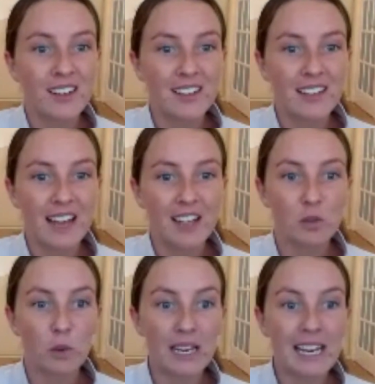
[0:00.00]
Yeah, so
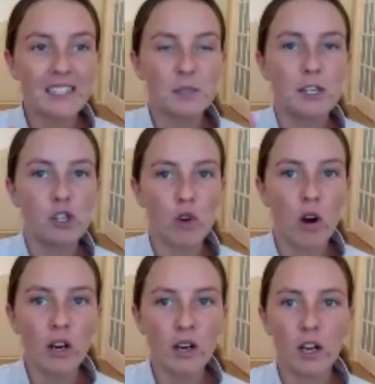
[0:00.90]
we need to be
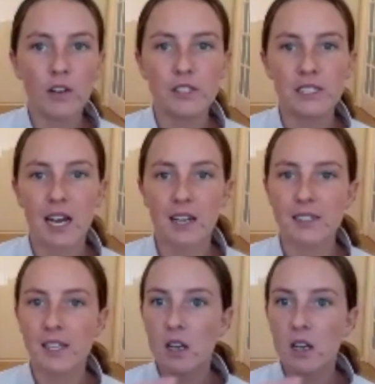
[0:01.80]
strong enough to dance